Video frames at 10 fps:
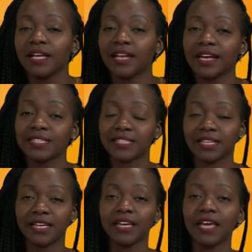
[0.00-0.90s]

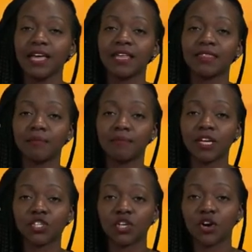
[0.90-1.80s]
Lastly, the
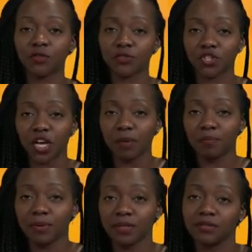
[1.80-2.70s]
measure of
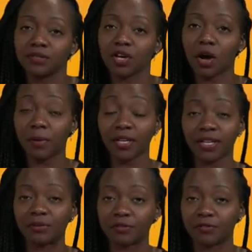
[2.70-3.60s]
shape
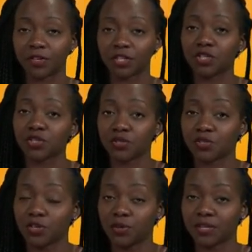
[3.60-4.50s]
commonly refers to
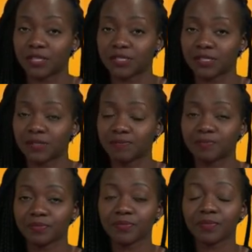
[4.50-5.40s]
skewness.
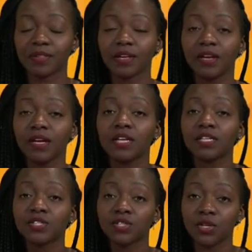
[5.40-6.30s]

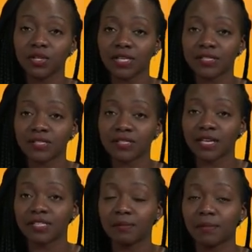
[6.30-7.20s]
Skewness
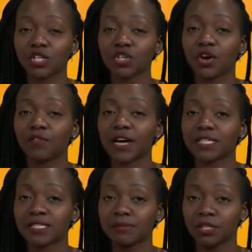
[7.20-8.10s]
is a measure of
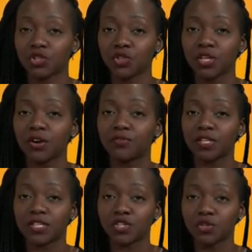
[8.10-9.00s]
asymmetry of
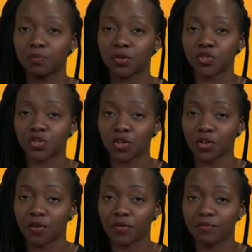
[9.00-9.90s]
the distribution
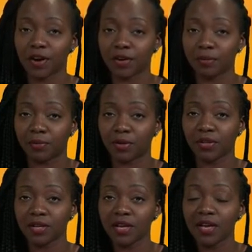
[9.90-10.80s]
of a
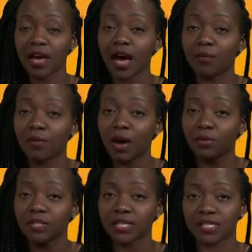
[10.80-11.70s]
variable
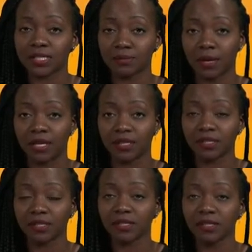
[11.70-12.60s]
around its
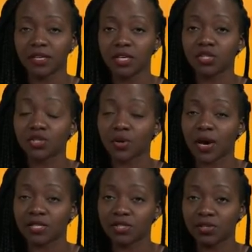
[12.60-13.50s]
mean, so
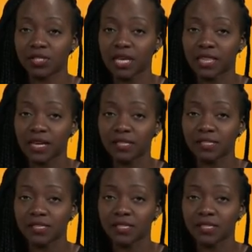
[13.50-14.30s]
as to say that